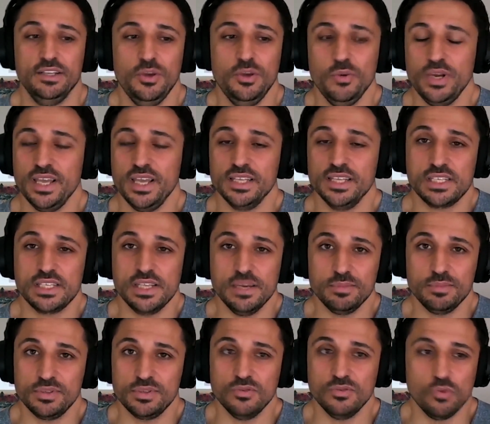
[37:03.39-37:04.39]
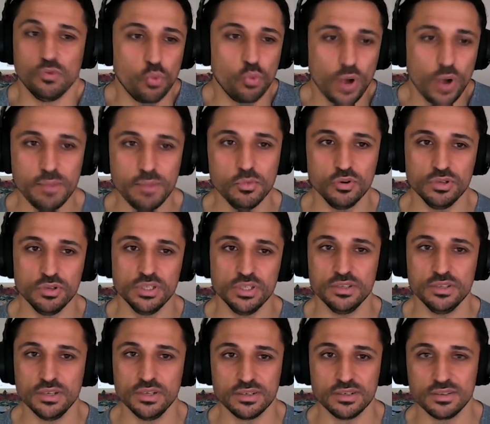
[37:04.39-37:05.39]
You would get slipped way more
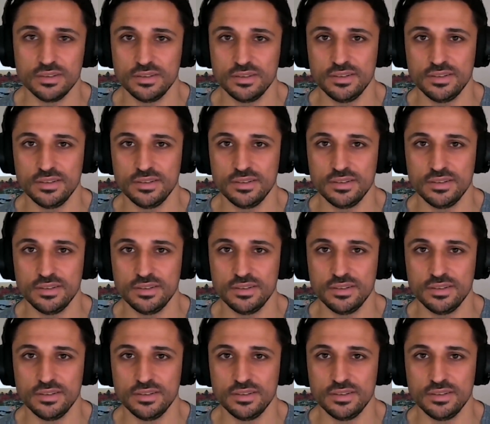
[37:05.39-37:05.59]
than